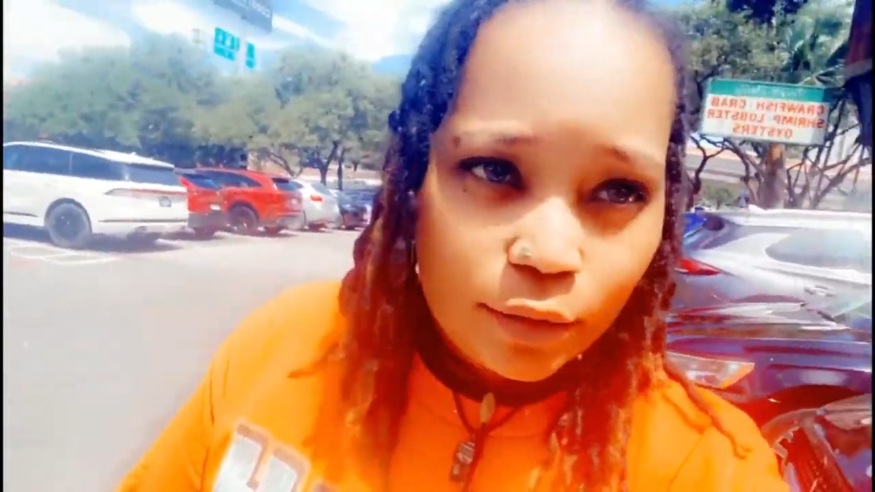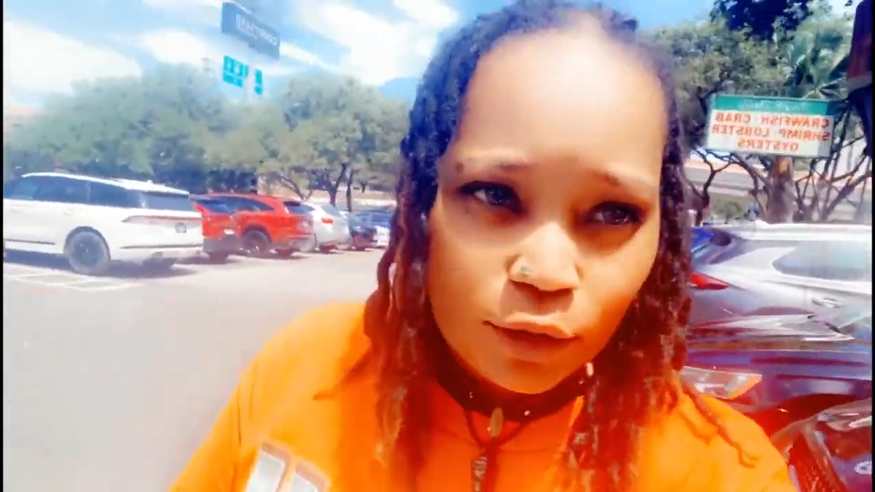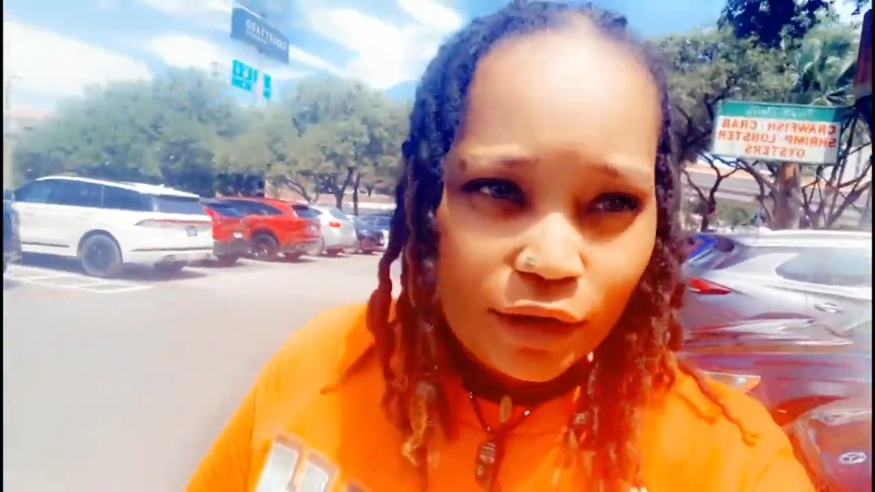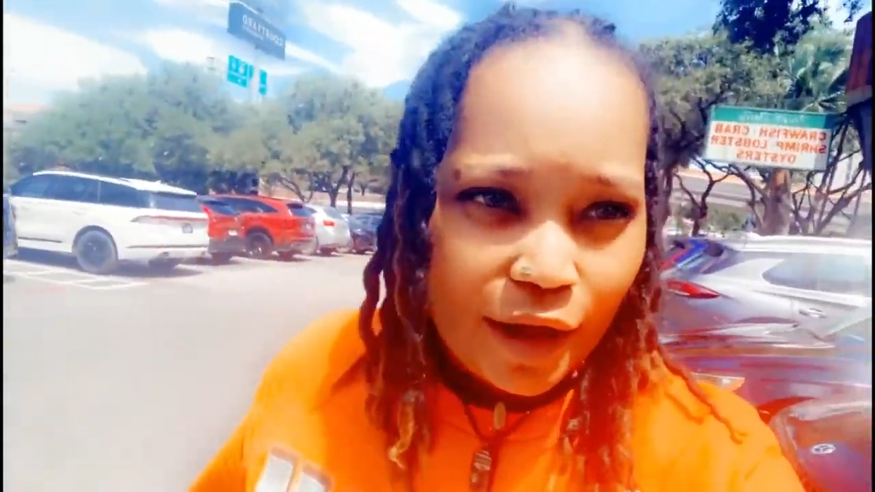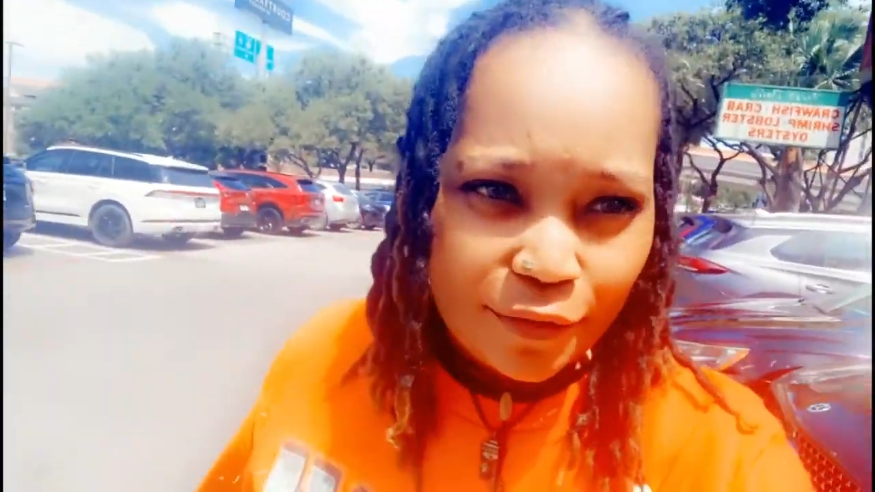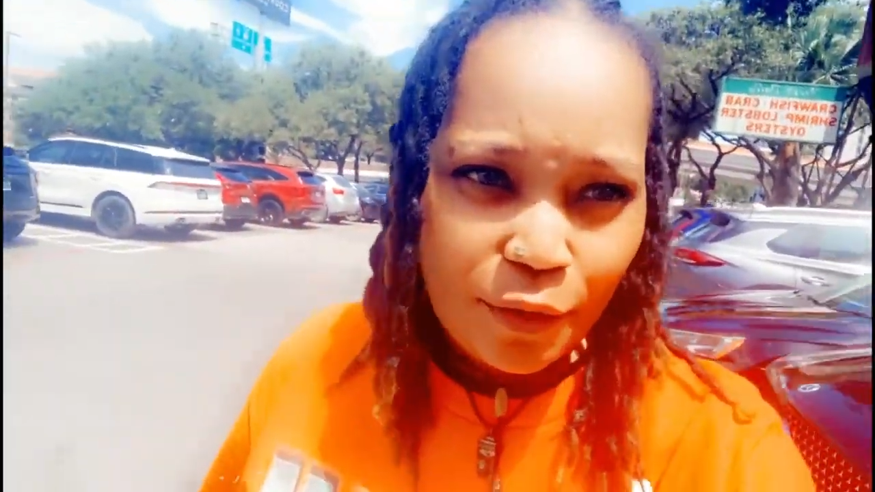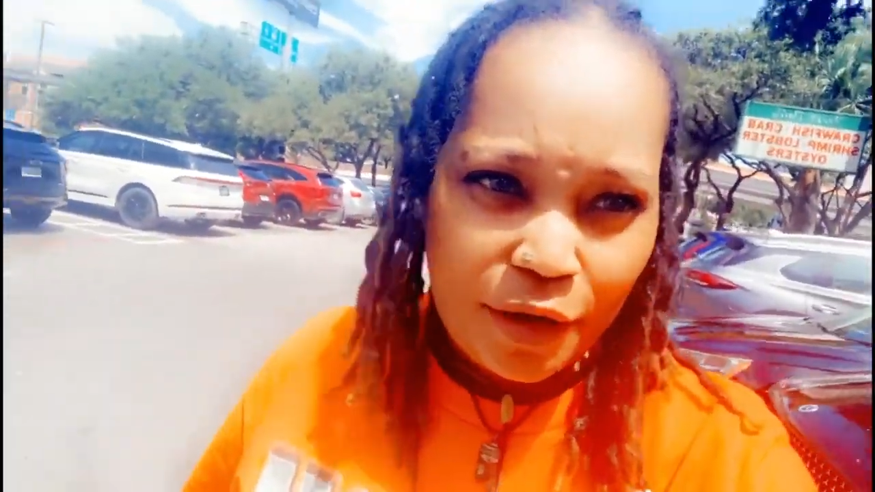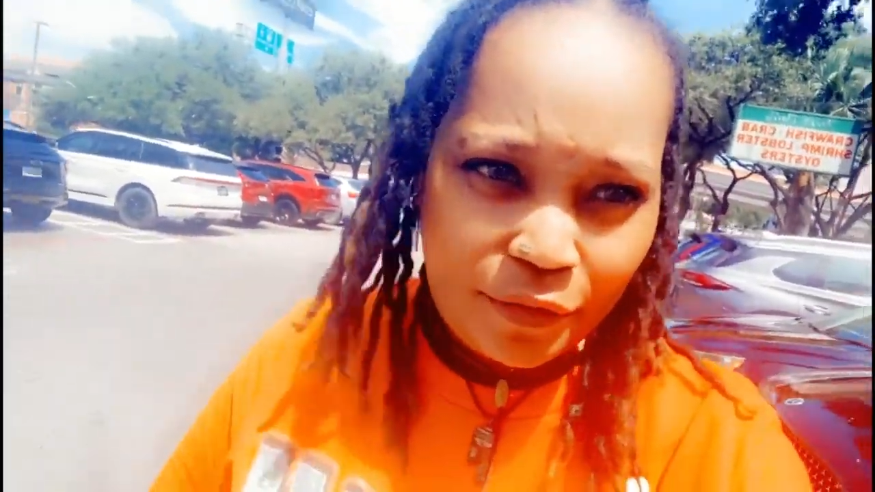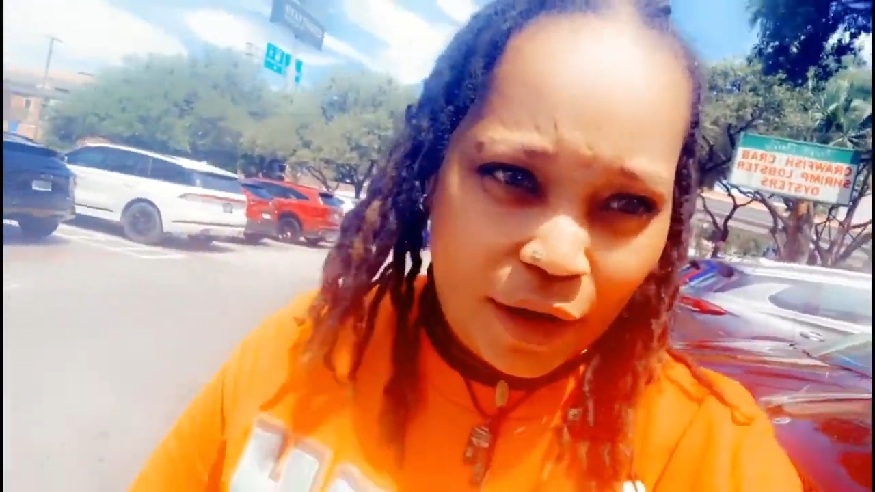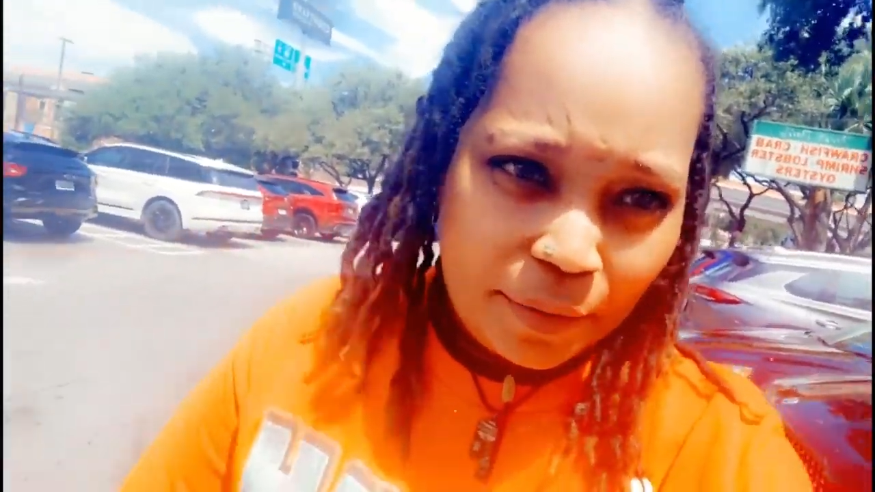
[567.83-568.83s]
to soak up
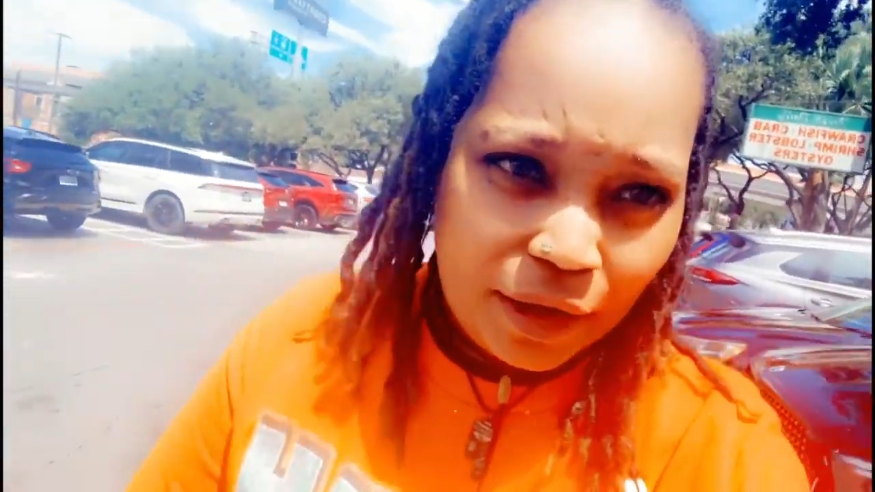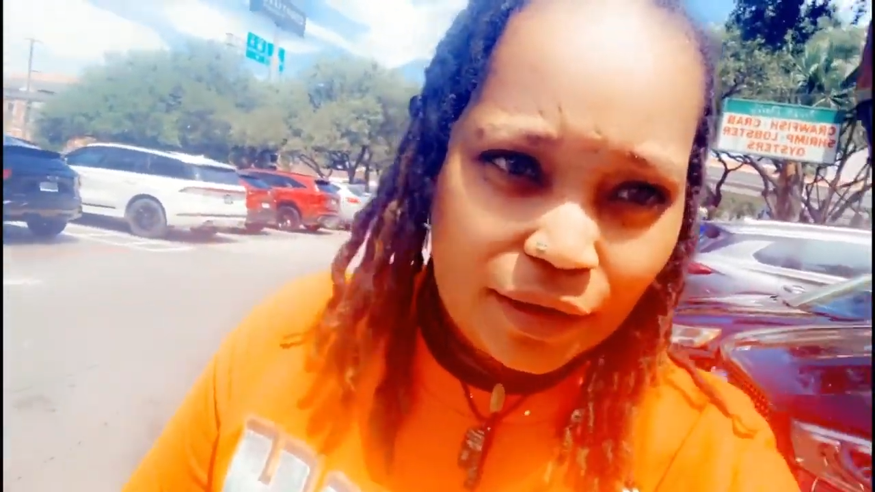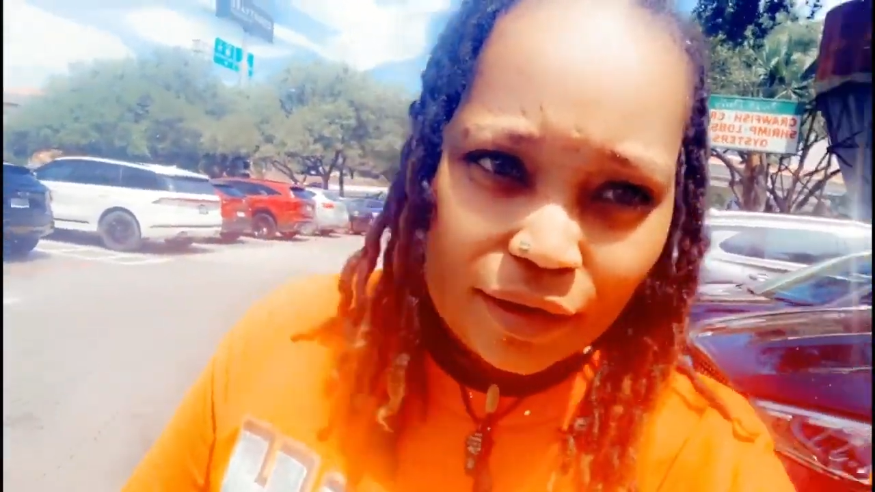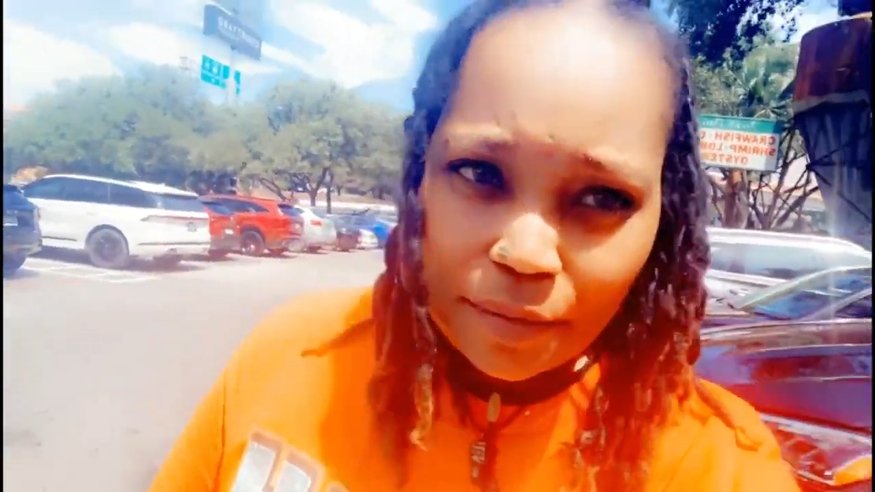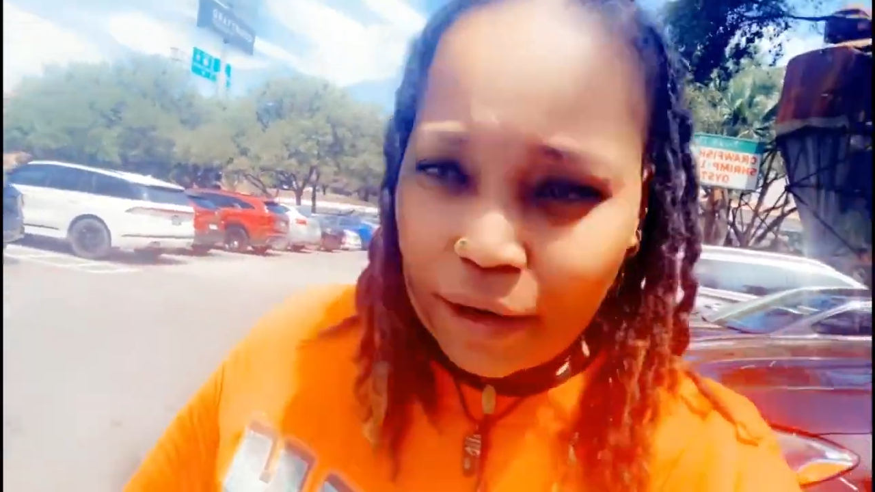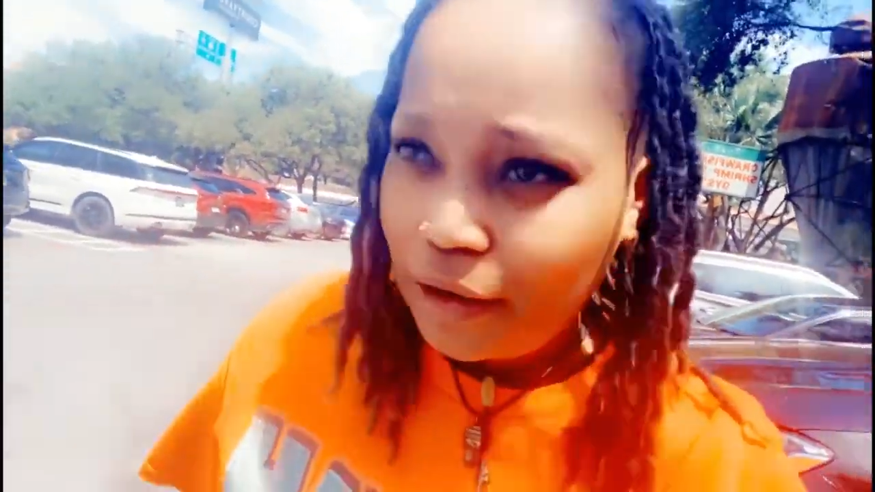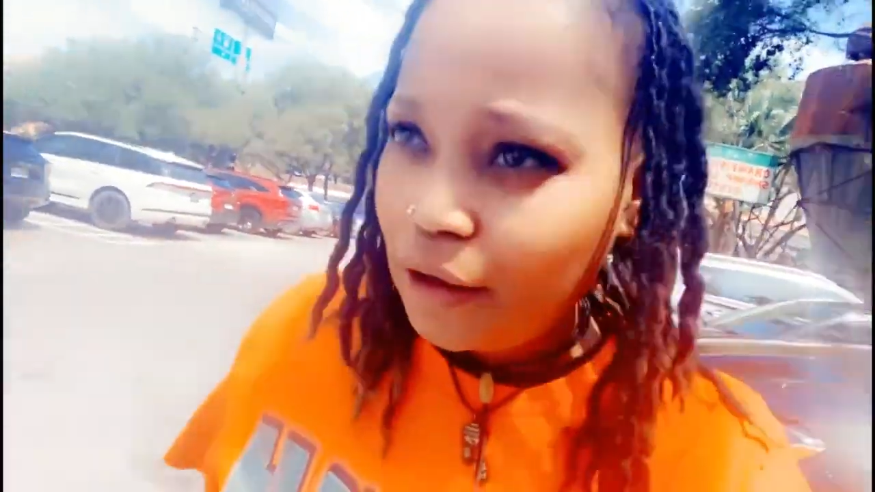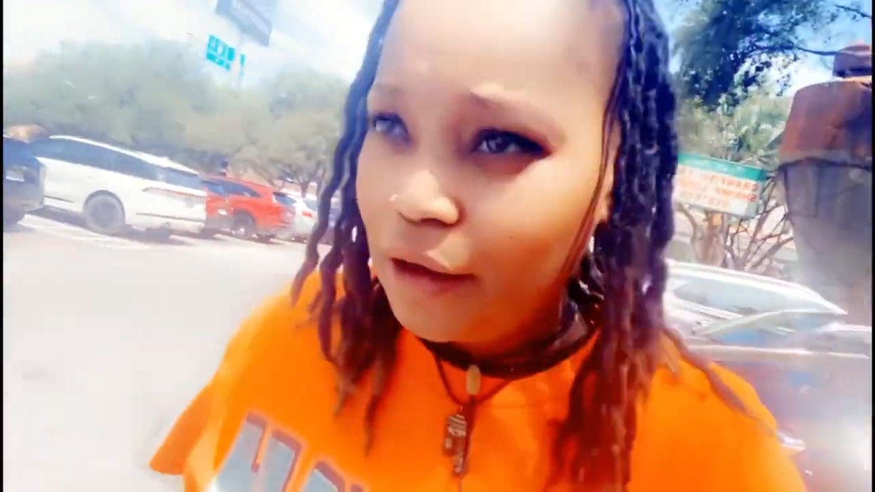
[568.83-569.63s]
some air conditioning because we